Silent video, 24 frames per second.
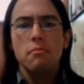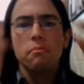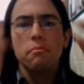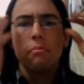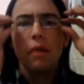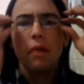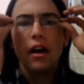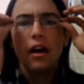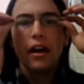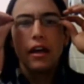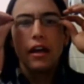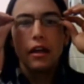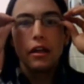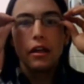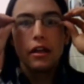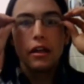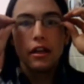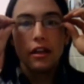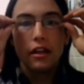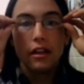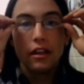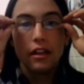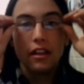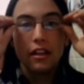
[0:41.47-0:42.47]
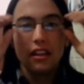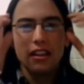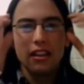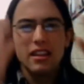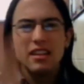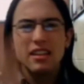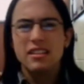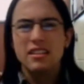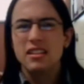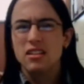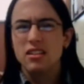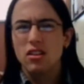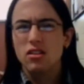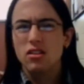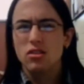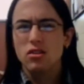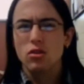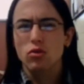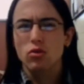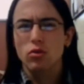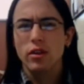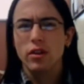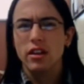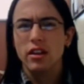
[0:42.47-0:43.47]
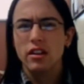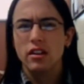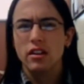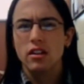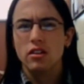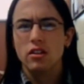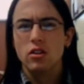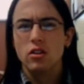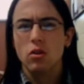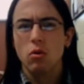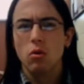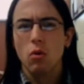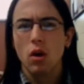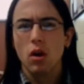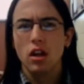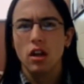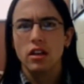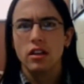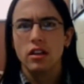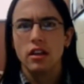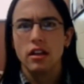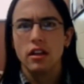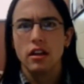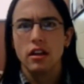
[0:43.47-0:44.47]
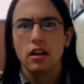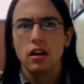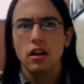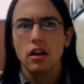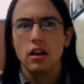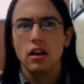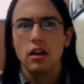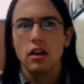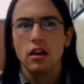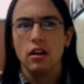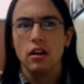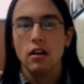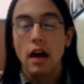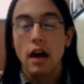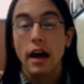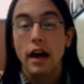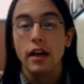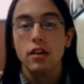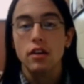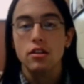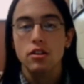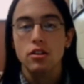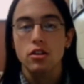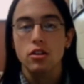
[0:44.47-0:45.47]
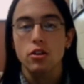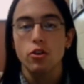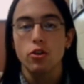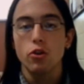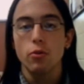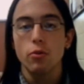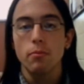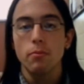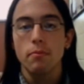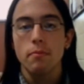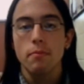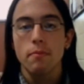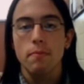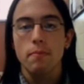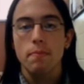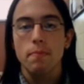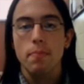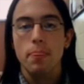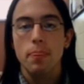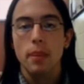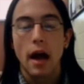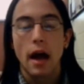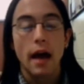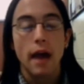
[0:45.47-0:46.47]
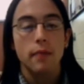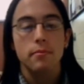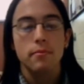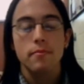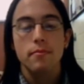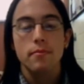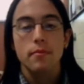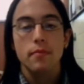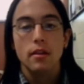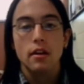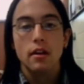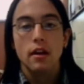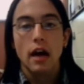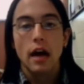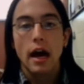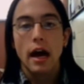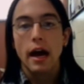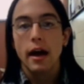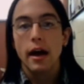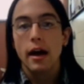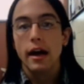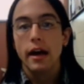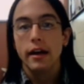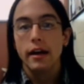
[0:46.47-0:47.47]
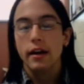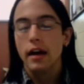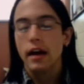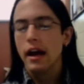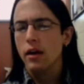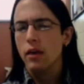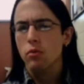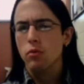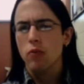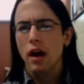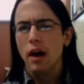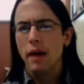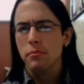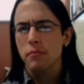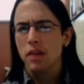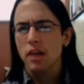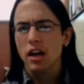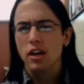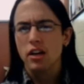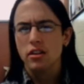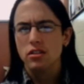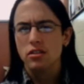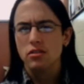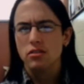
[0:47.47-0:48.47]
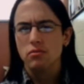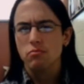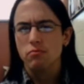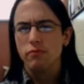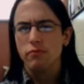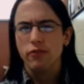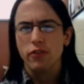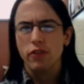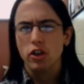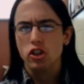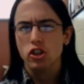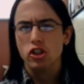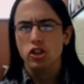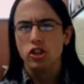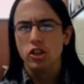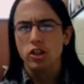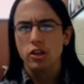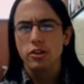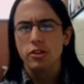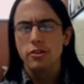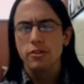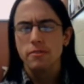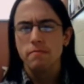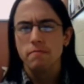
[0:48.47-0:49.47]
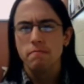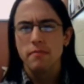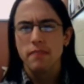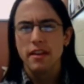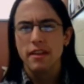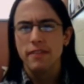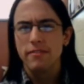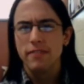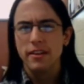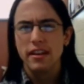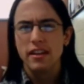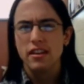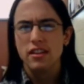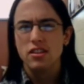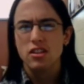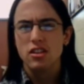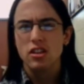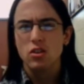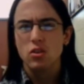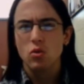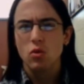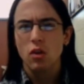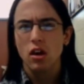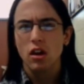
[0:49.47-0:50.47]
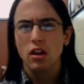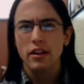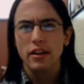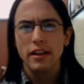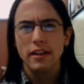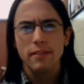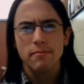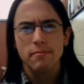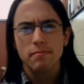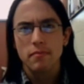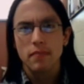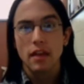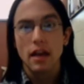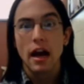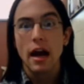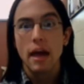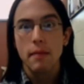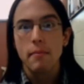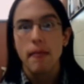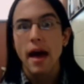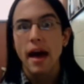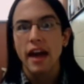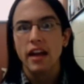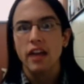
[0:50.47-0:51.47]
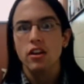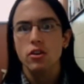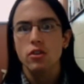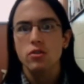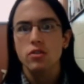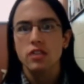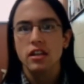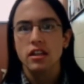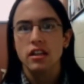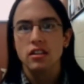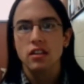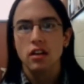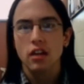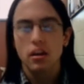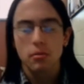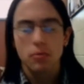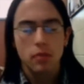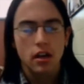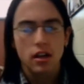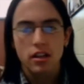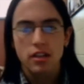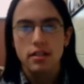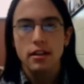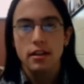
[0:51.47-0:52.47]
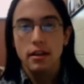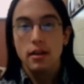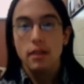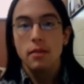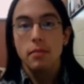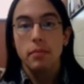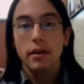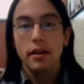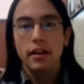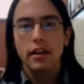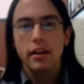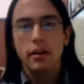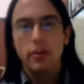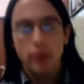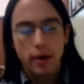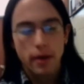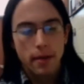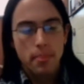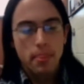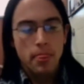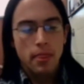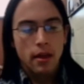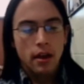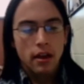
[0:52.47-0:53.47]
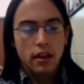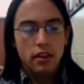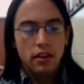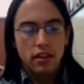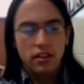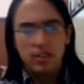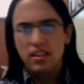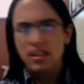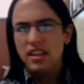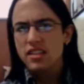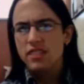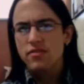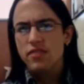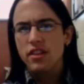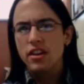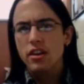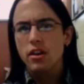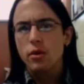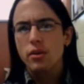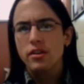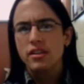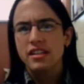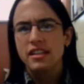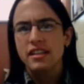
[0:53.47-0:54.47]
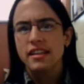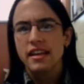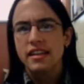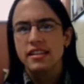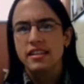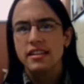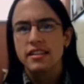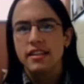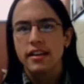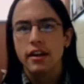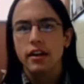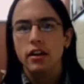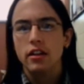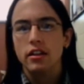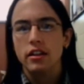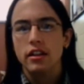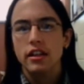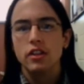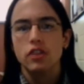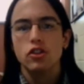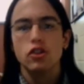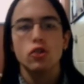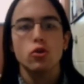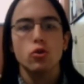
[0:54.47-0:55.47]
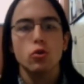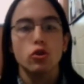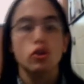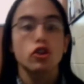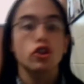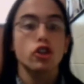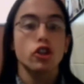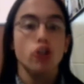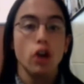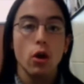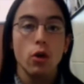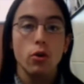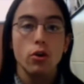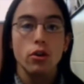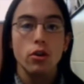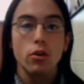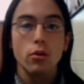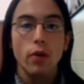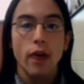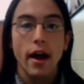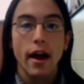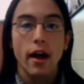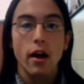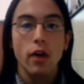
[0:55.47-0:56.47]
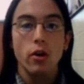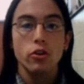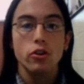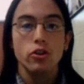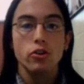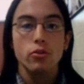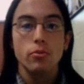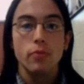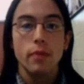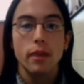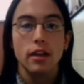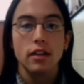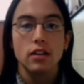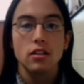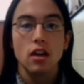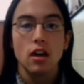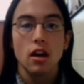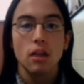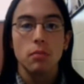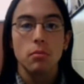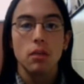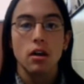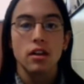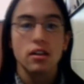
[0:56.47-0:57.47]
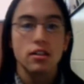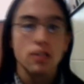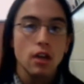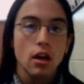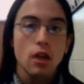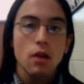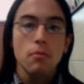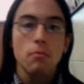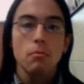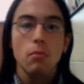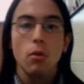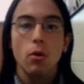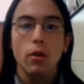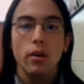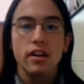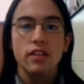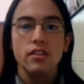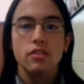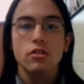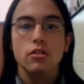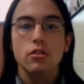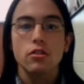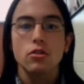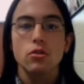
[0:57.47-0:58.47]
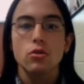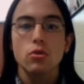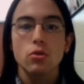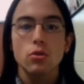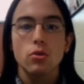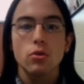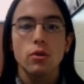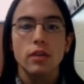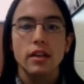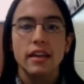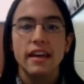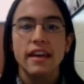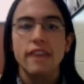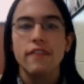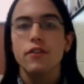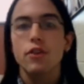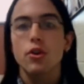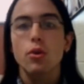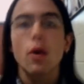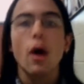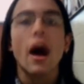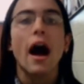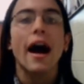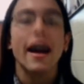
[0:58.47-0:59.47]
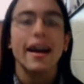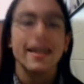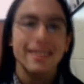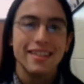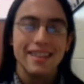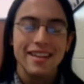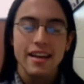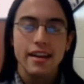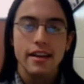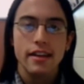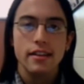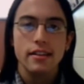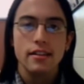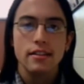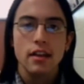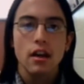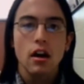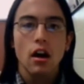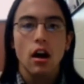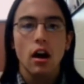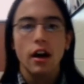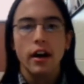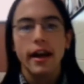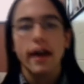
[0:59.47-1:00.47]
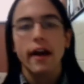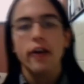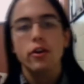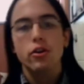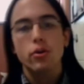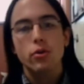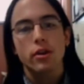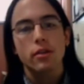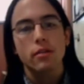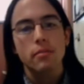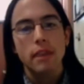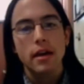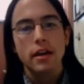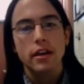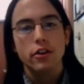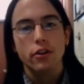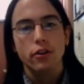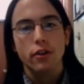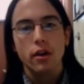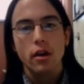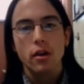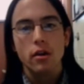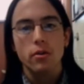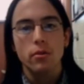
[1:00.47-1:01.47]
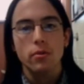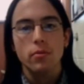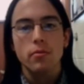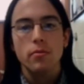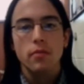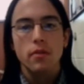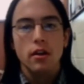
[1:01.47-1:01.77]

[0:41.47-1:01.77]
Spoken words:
But this is also really good quality, I assume. I'm not for certain if it is good quality. I'm bad at using a talkbox. But anyway, this video isn't necessarily to show you how to make a talkbox, more as to give you ideas on how you can make your own.